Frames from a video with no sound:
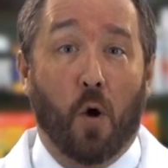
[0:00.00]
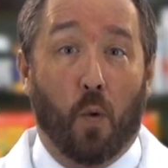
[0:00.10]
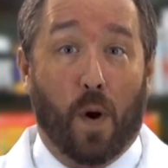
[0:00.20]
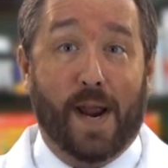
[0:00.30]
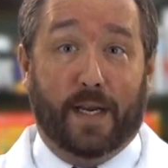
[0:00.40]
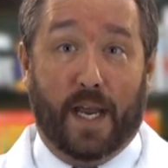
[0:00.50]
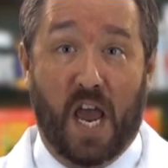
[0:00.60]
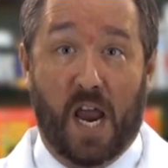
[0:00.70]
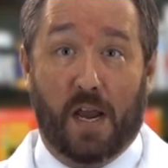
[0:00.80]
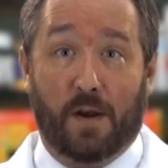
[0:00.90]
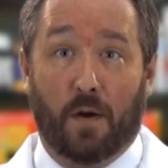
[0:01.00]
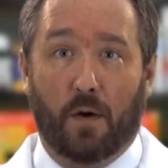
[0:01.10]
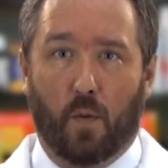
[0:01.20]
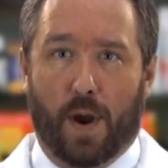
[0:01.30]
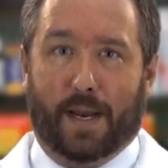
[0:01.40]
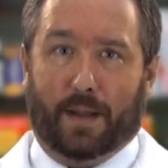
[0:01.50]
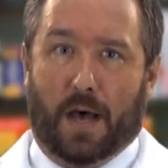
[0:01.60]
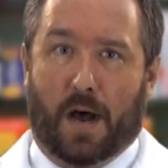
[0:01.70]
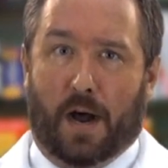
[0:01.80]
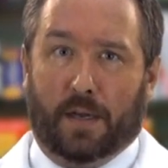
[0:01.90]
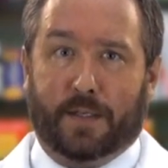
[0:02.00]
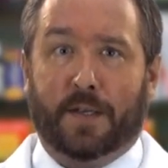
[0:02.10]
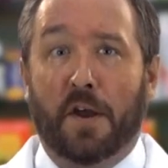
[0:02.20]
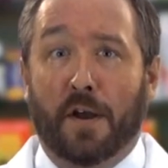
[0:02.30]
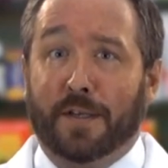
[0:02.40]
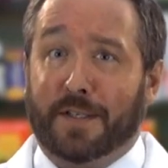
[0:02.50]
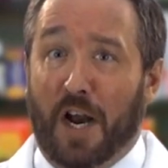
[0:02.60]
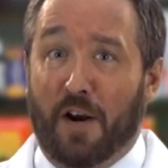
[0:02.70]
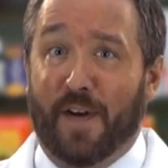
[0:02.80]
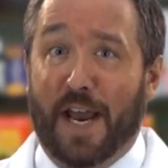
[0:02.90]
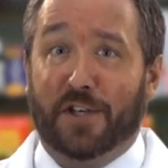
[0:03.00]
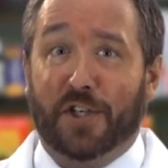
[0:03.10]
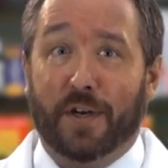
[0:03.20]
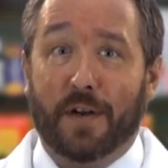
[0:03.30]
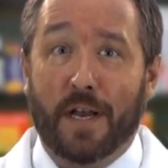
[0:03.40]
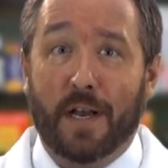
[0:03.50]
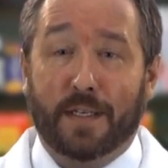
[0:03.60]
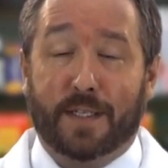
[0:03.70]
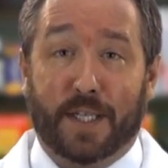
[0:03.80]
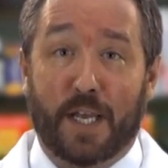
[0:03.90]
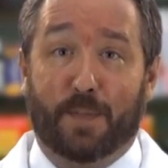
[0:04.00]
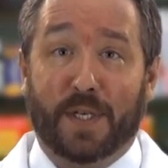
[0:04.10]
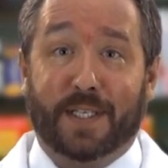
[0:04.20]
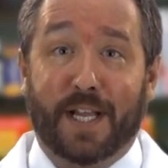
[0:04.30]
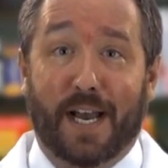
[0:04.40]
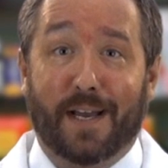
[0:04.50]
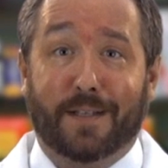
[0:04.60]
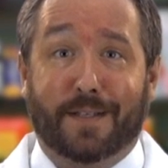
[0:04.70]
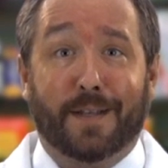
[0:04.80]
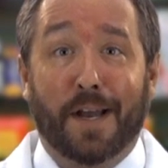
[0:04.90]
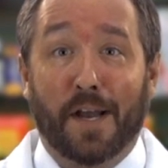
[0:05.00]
weight gain, weight loss, starvation, sleepless nights,